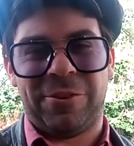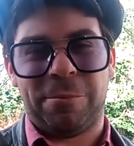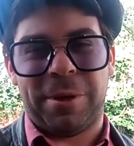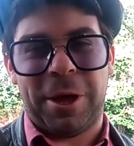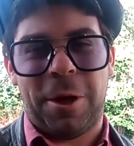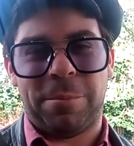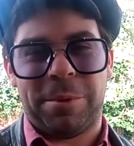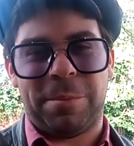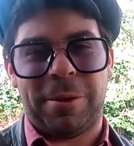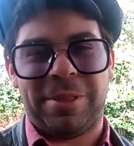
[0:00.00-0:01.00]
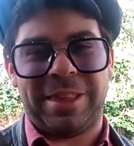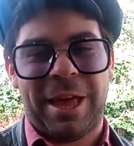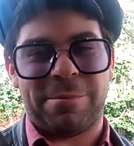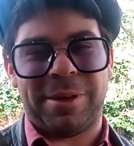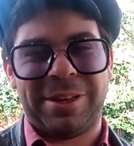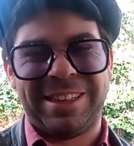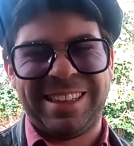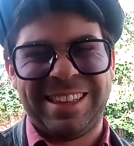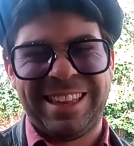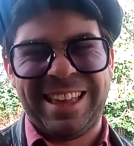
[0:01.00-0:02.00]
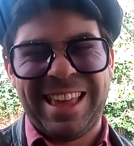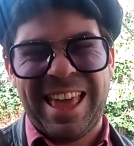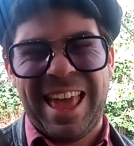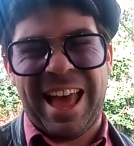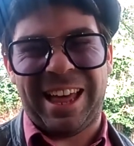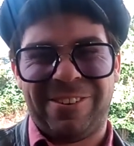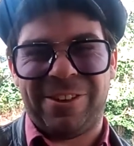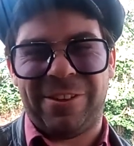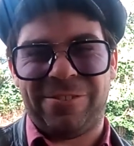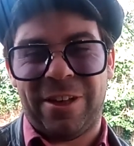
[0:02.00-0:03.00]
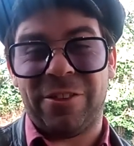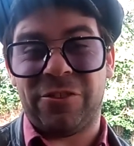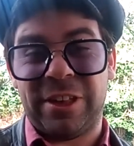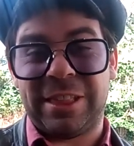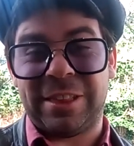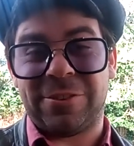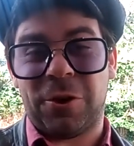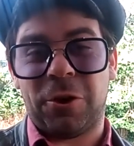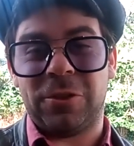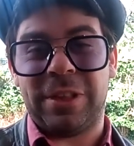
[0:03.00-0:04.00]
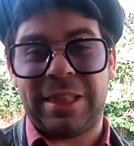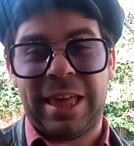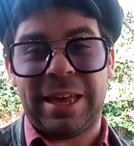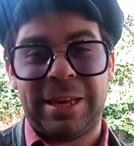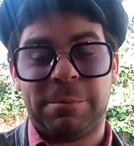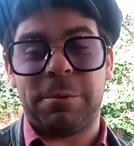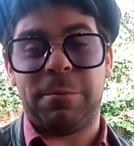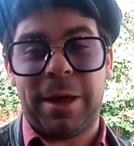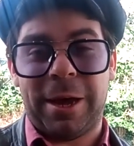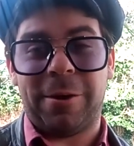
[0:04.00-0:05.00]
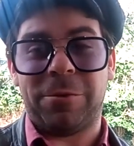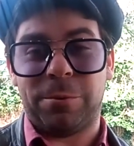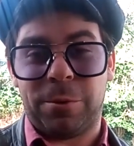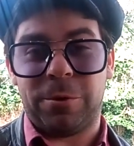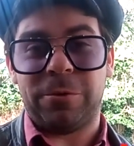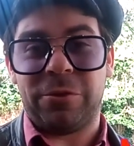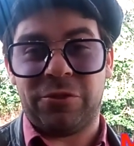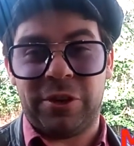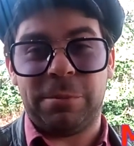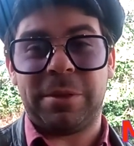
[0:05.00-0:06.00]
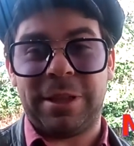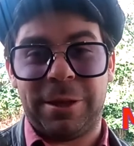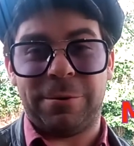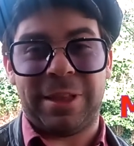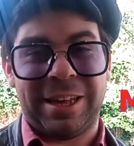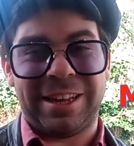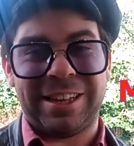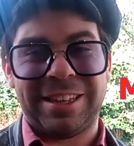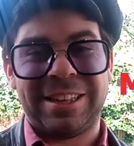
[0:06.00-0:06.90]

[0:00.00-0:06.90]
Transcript: jumping up and pouncing at me. And I really felt Jesus strongly say, beware of the wolves in sheep's clothing.